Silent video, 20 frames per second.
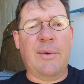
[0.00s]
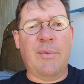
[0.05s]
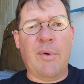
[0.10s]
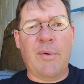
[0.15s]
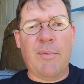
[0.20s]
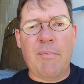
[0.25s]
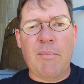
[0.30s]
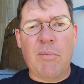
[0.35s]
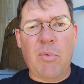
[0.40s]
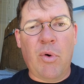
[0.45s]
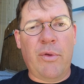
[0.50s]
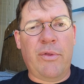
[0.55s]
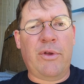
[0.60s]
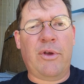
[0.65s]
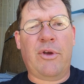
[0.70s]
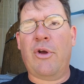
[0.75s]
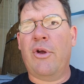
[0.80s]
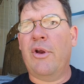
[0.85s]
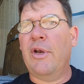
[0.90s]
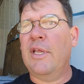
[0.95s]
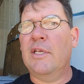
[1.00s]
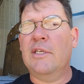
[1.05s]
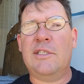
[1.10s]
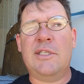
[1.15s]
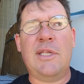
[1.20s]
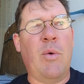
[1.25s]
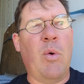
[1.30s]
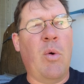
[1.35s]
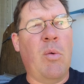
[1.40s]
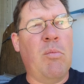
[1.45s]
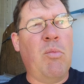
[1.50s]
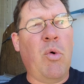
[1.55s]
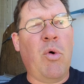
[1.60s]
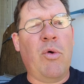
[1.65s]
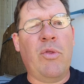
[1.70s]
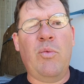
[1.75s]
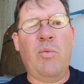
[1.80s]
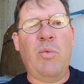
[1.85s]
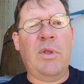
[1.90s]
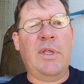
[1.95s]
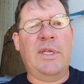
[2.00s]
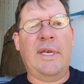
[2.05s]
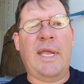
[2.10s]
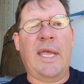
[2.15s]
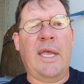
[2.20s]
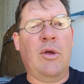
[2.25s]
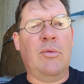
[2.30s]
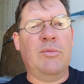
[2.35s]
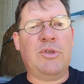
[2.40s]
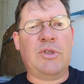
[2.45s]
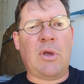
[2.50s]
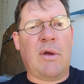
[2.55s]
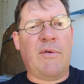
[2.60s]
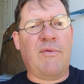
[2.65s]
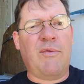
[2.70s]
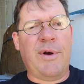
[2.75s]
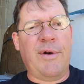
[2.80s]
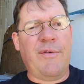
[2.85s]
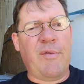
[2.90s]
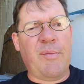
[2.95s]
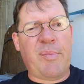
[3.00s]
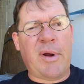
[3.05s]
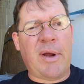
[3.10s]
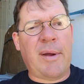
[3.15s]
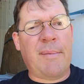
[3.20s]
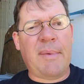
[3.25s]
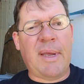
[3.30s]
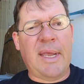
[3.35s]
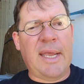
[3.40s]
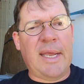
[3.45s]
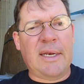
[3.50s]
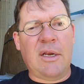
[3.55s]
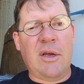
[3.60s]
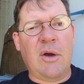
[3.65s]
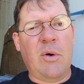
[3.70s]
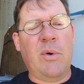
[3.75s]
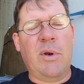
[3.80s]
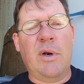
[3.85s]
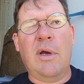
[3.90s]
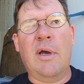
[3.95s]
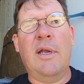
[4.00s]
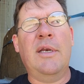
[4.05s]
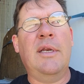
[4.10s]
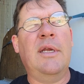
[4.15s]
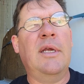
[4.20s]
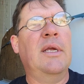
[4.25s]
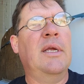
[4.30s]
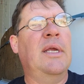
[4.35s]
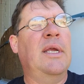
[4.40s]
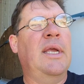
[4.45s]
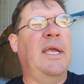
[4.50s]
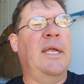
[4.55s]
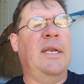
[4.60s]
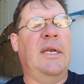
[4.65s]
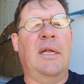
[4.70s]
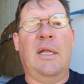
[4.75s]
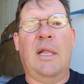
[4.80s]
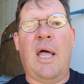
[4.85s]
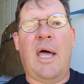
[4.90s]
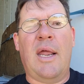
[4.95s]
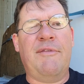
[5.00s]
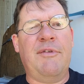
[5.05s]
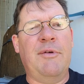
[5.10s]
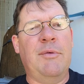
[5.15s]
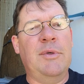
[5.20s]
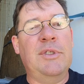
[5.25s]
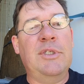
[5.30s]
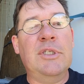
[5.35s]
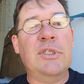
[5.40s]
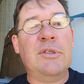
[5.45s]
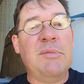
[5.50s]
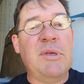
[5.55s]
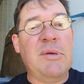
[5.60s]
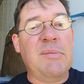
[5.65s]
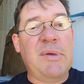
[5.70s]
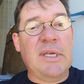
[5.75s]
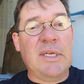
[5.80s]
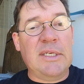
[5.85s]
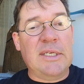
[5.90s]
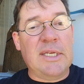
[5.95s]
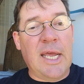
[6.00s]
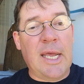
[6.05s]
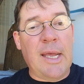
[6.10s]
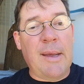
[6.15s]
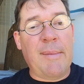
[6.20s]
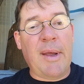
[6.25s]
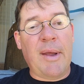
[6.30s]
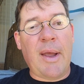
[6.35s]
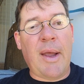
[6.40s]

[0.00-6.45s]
They were more than courteous. They were more than willing to help solve whatever problem I had going on and a lot of it was just me being dumb.